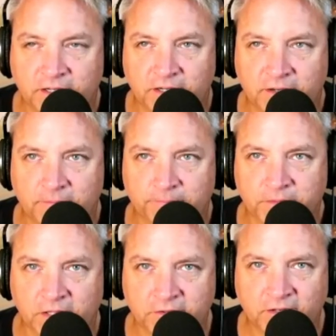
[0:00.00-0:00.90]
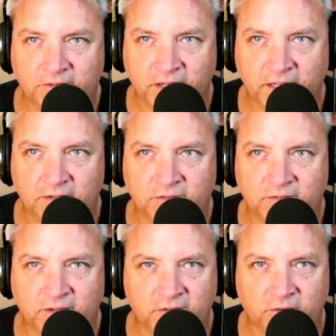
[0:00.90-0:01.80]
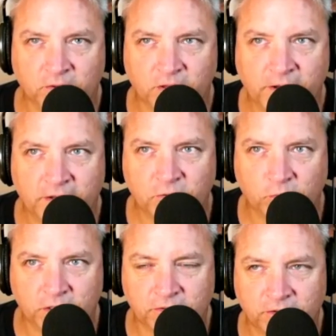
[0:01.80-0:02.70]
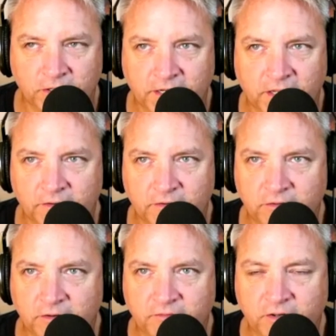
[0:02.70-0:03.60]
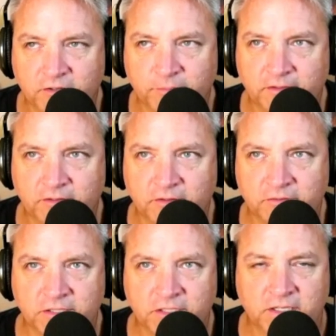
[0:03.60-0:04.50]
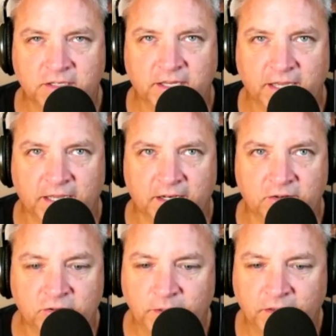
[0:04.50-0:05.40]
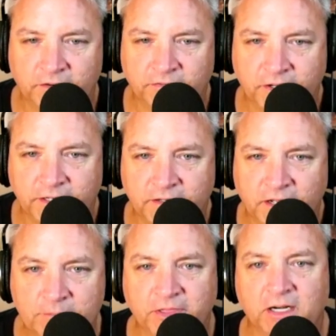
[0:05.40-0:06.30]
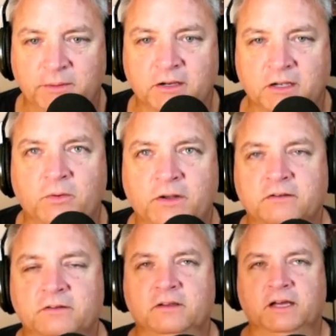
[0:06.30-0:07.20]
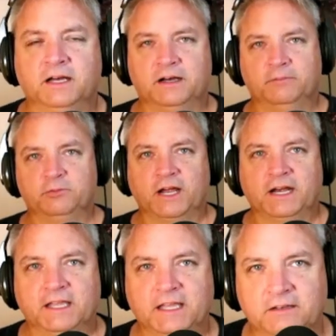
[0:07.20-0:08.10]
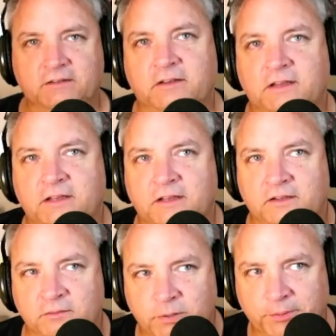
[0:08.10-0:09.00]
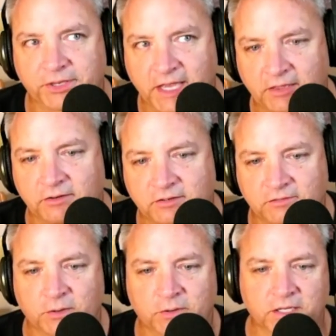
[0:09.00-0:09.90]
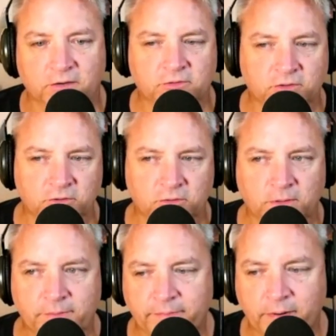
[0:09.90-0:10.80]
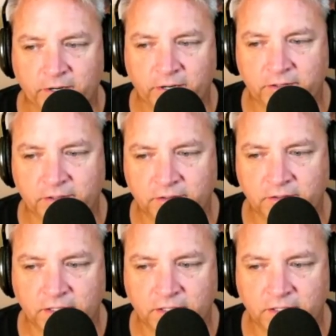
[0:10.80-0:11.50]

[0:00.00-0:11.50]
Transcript: I looked at tickets. Tickets are only about $20 or $30. They're not very expensive, and it should be a lot of fun. I'm thinking about going. I'm trying to get some people together to see if they want to go too. Maybe my brother.